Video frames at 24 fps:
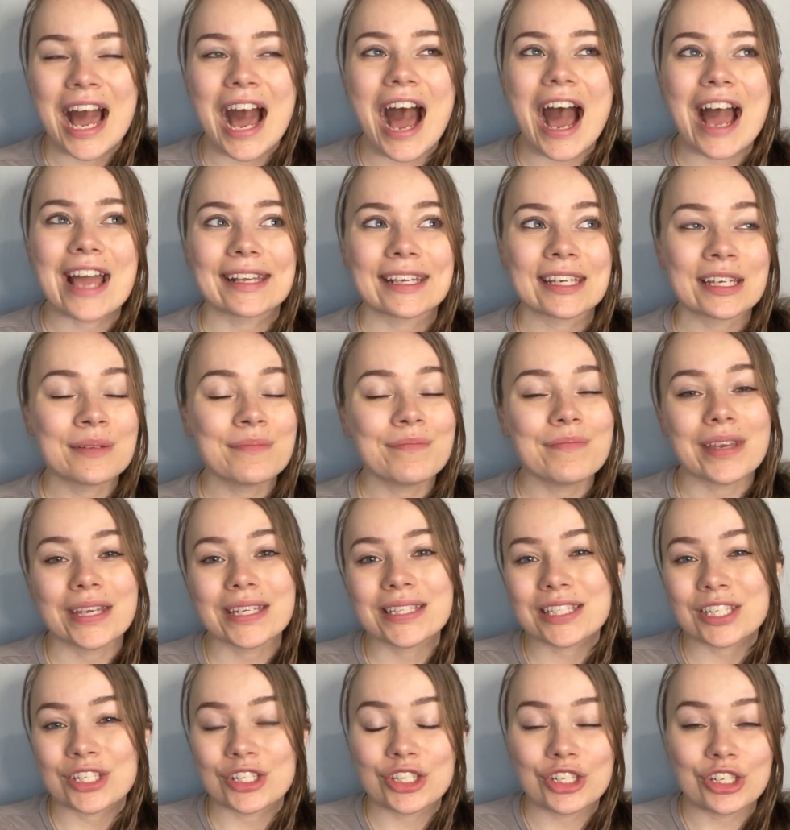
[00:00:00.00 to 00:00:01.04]
I commit
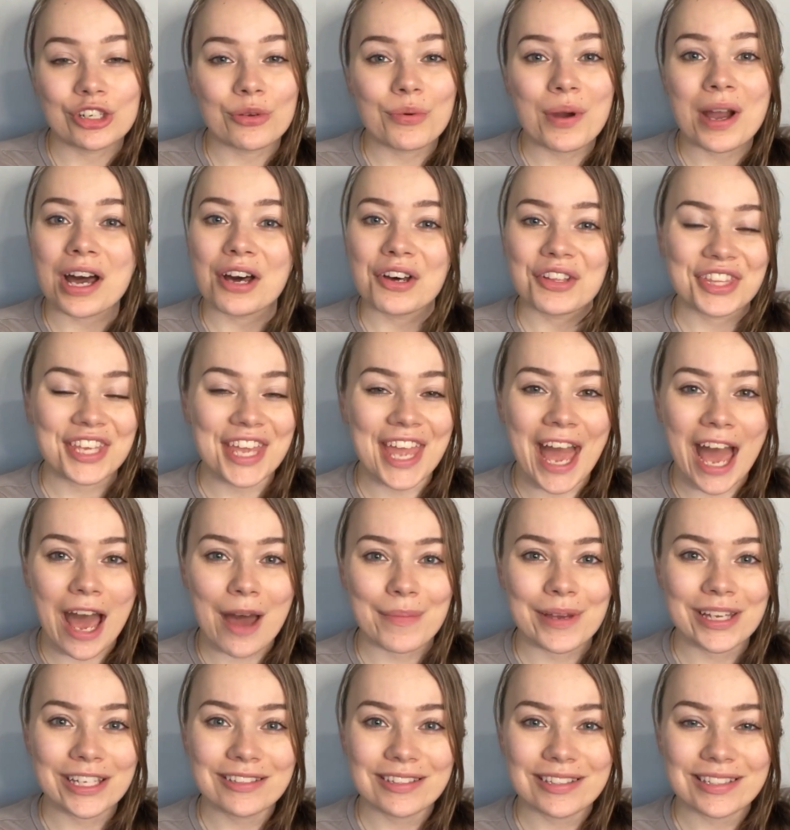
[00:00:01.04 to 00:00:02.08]
to new healthy
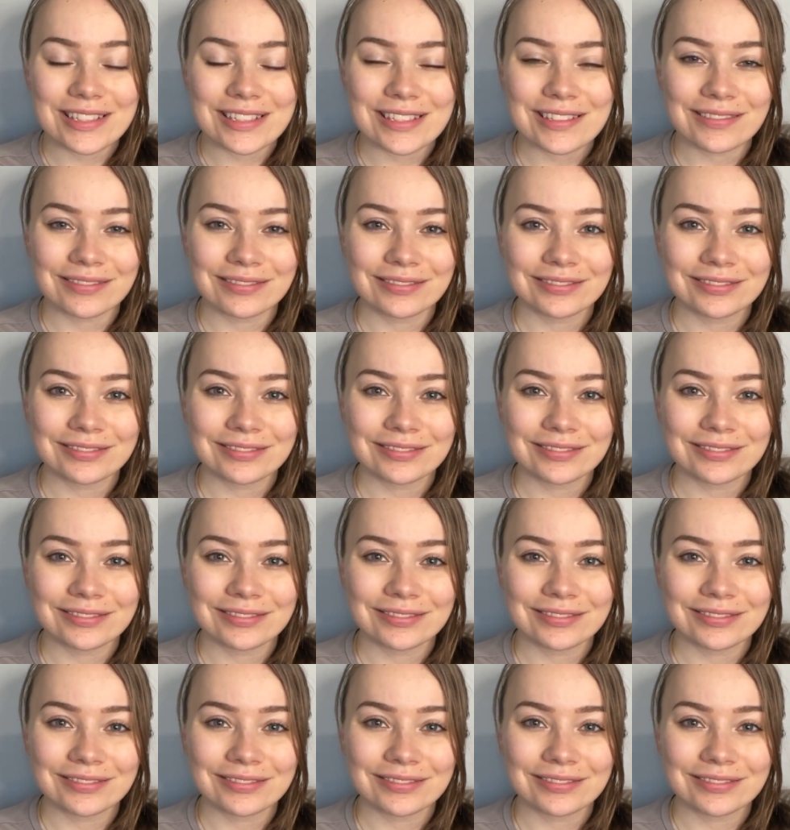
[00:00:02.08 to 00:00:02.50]
habits